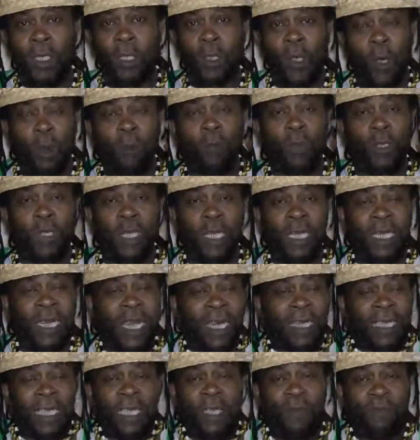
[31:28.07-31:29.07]
something
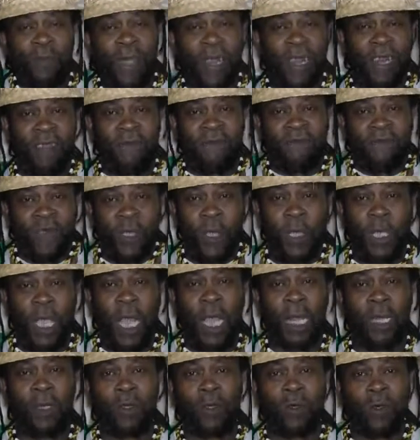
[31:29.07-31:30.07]
that is
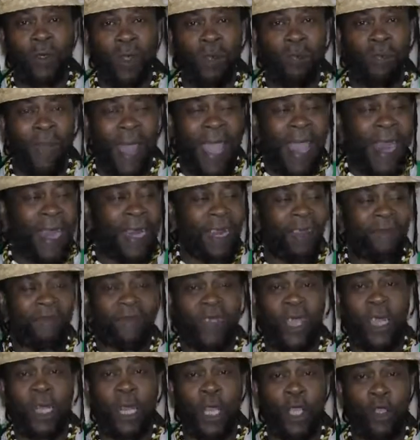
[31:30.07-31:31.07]
beneficial to the mind
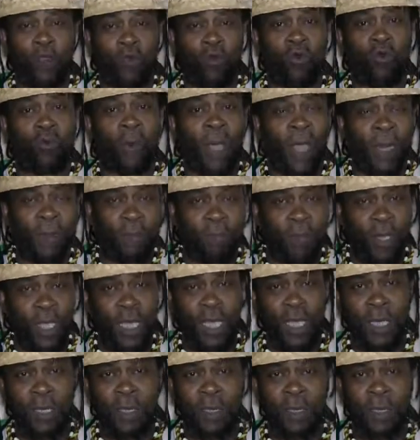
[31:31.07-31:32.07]
of other human
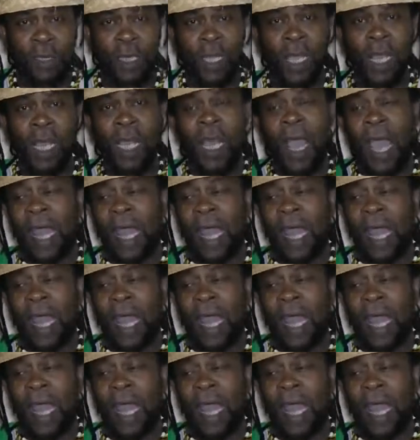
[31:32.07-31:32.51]
beings.